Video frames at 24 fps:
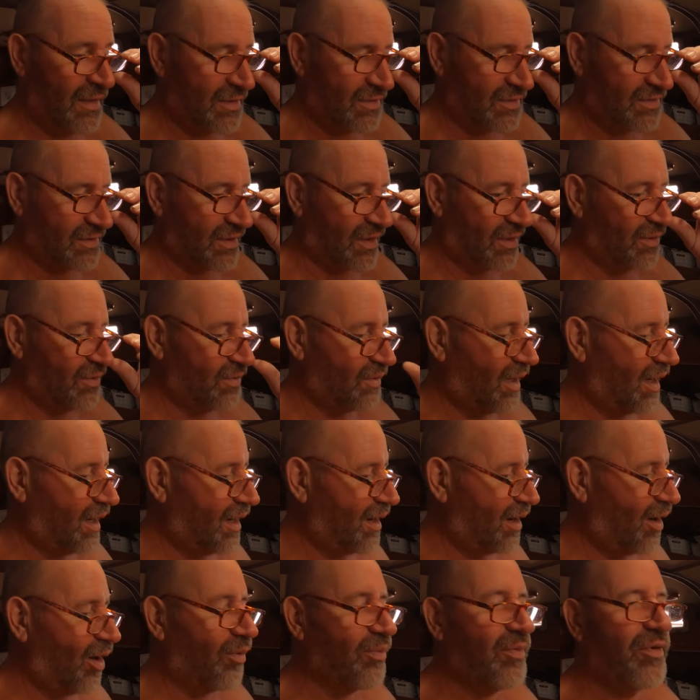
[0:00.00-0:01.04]
So
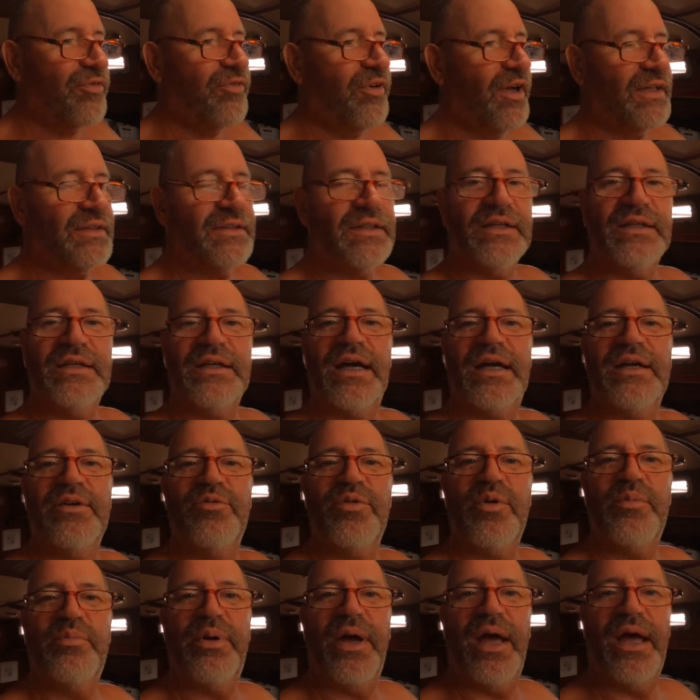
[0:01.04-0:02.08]
uh, I'm affecting a
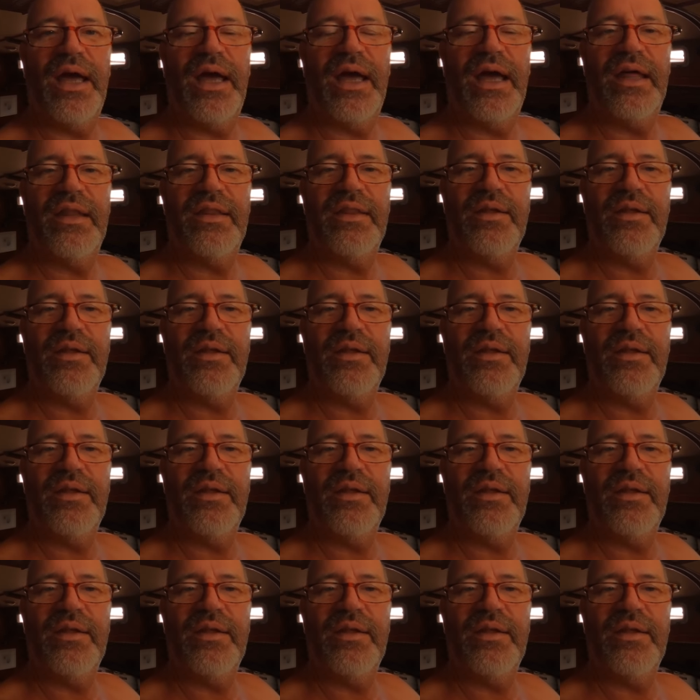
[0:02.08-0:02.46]
repair.